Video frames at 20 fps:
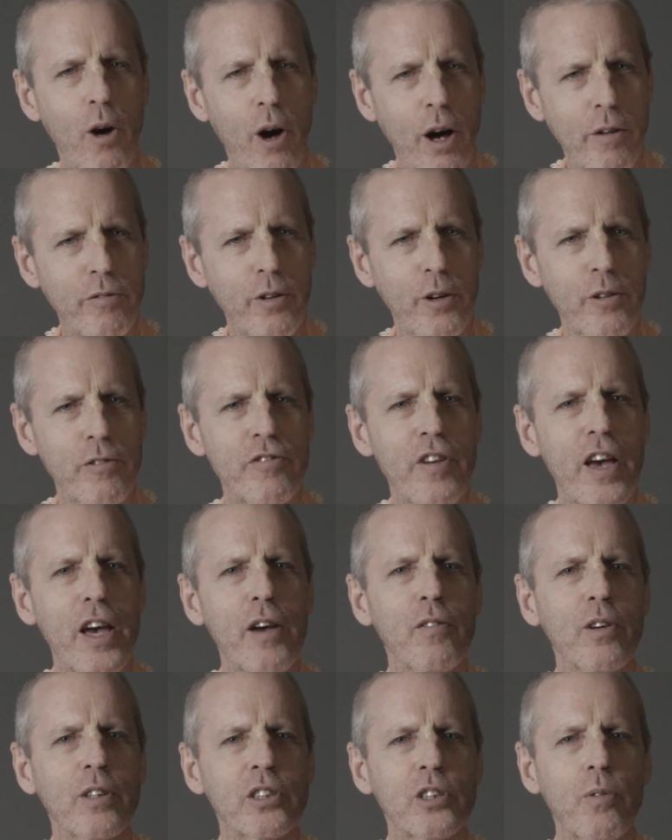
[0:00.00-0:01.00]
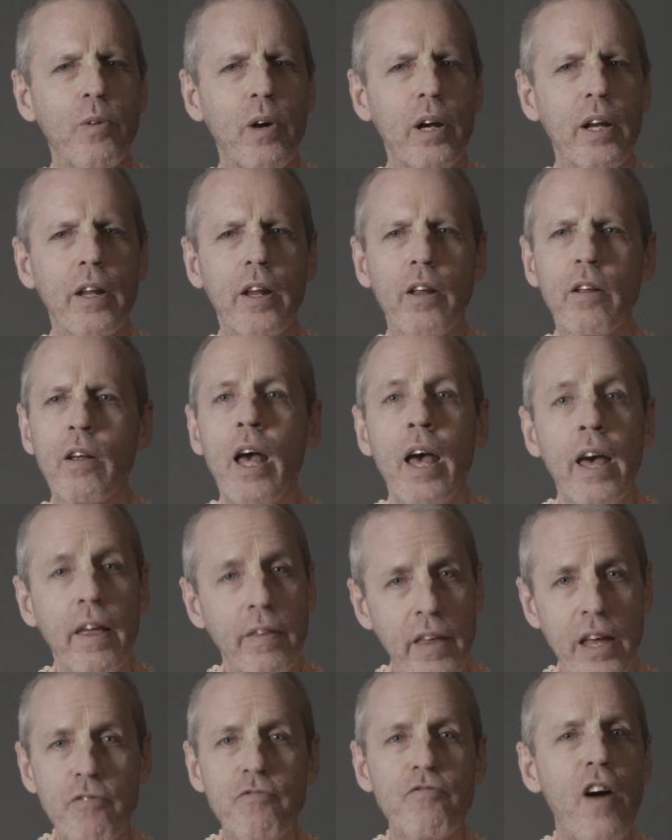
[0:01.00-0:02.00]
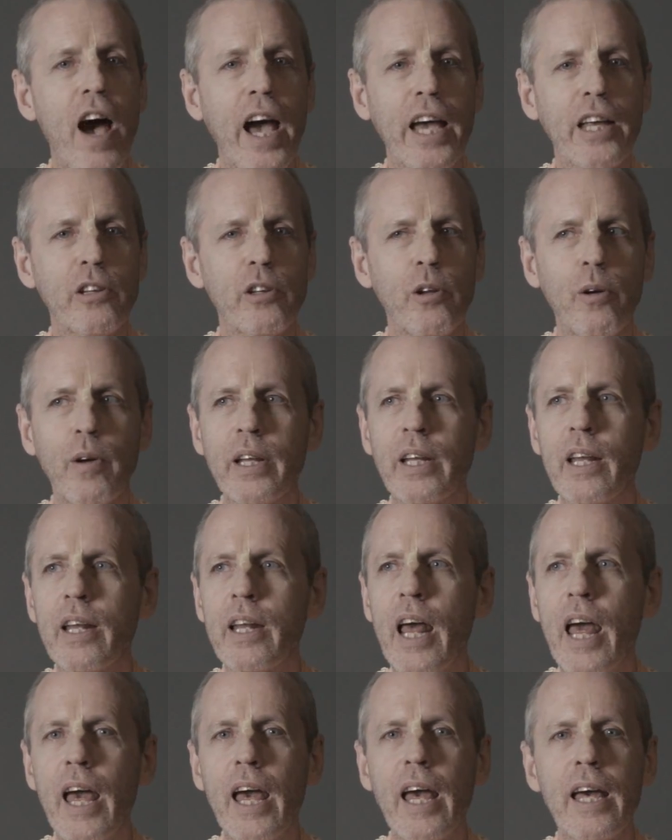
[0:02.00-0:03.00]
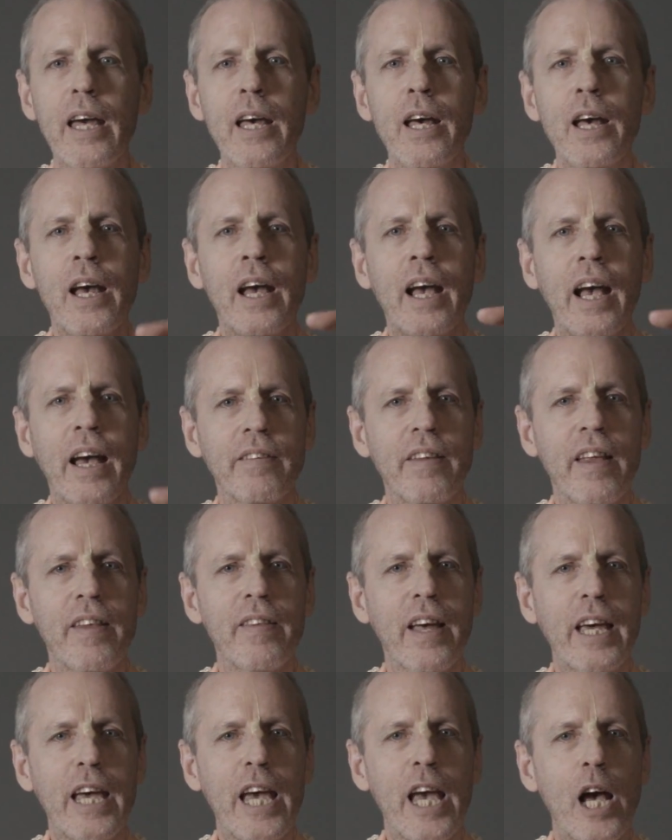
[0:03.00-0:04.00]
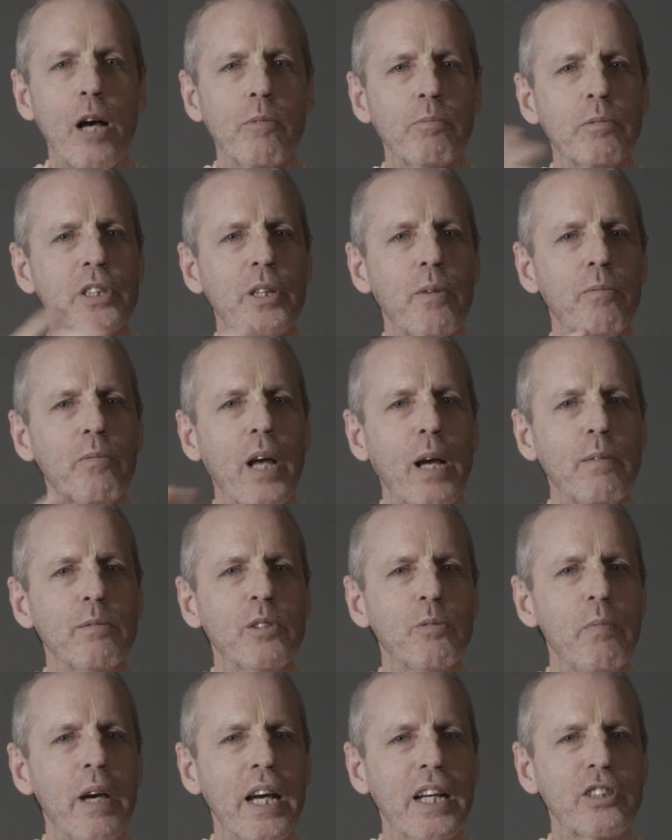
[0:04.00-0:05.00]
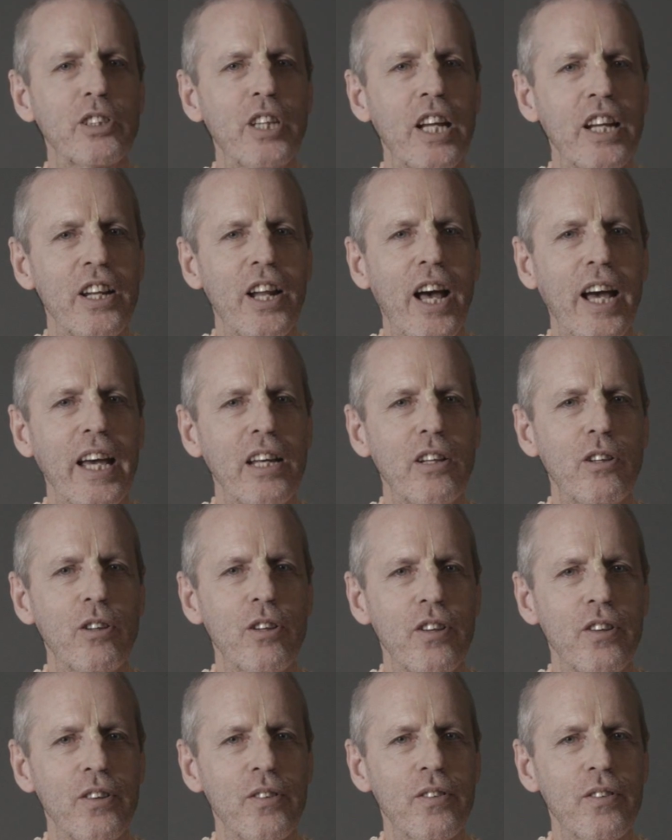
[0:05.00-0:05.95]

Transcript: offer favors to one another. They fight during the day, and then the camps sometimes mix at night.